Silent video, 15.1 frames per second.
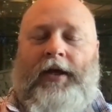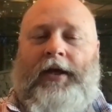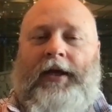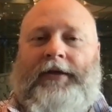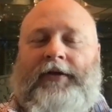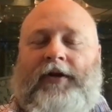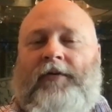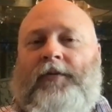
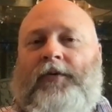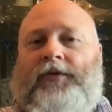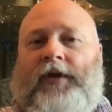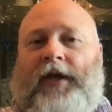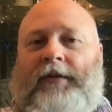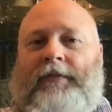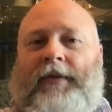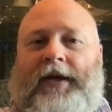It's almost
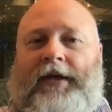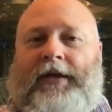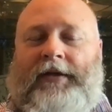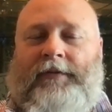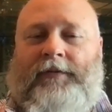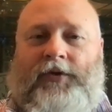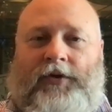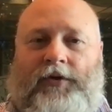like making
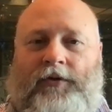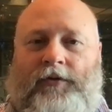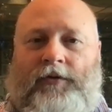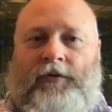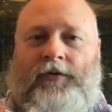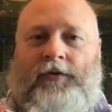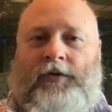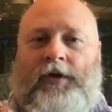them
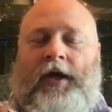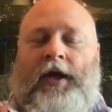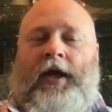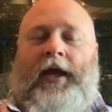choose.